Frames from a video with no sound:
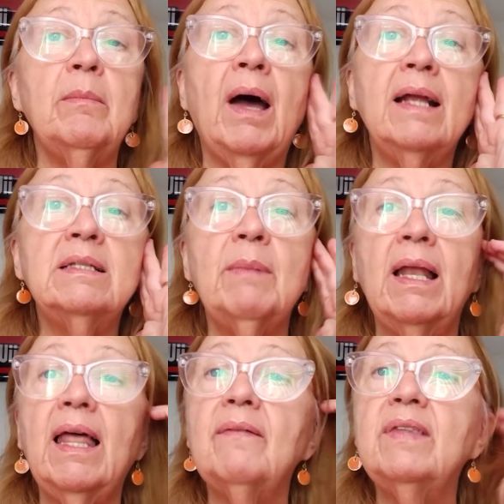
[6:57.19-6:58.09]
and mine's my
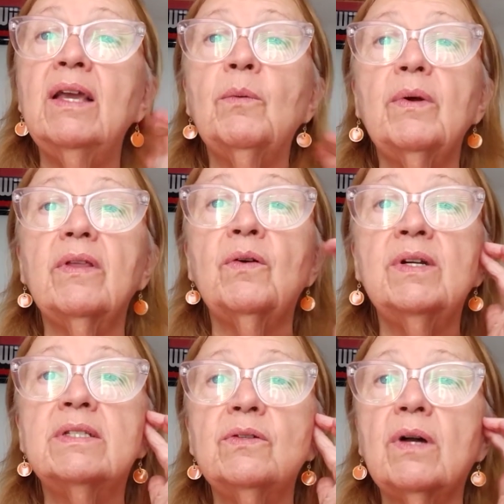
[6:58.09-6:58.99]
left ear where the
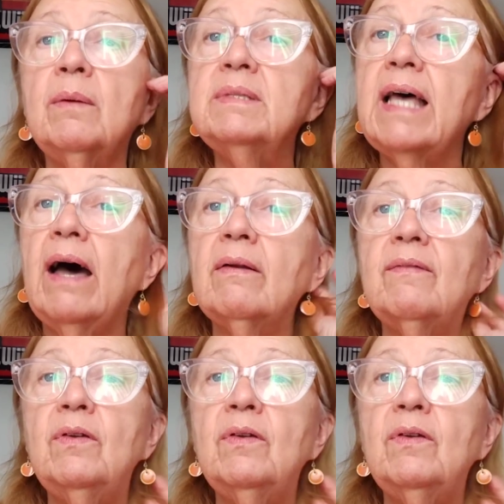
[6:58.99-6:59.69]
crystal comes out.